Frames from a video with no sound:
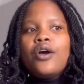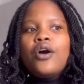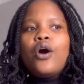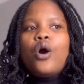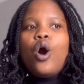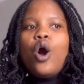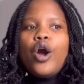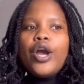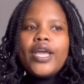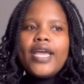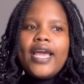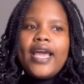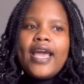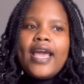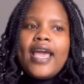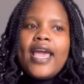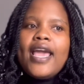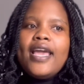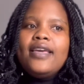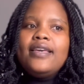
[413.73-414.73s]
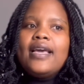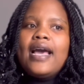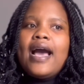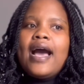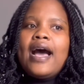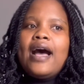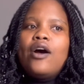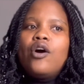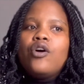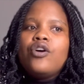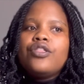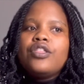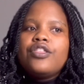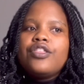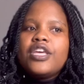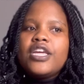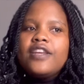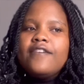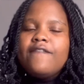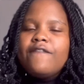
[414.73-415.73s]
Okay, on
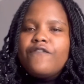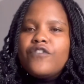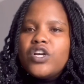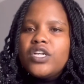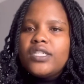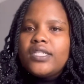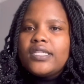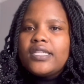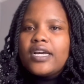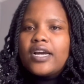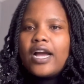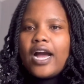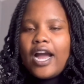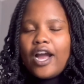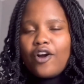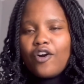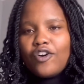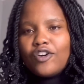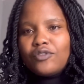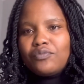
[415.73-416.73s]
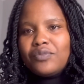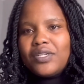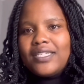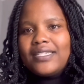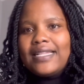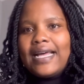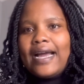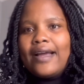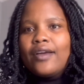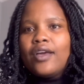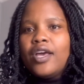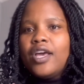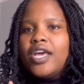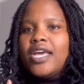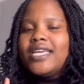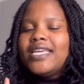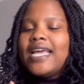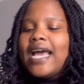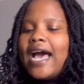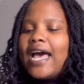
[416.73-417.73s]
the 31st, the guy called me. He's like,
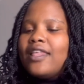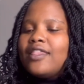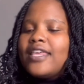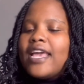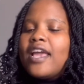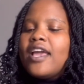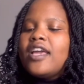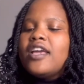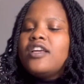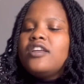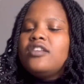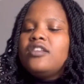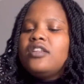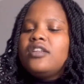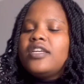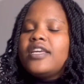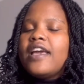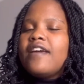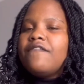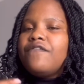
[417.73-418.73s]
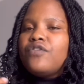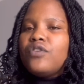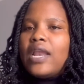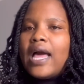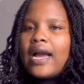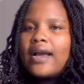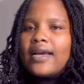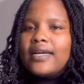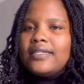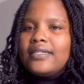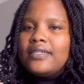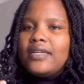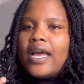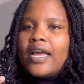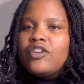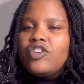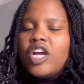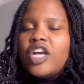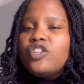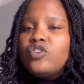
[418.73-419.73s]
yeah, they gave you like
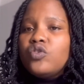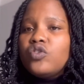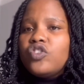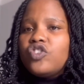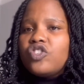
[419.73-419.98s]
a huge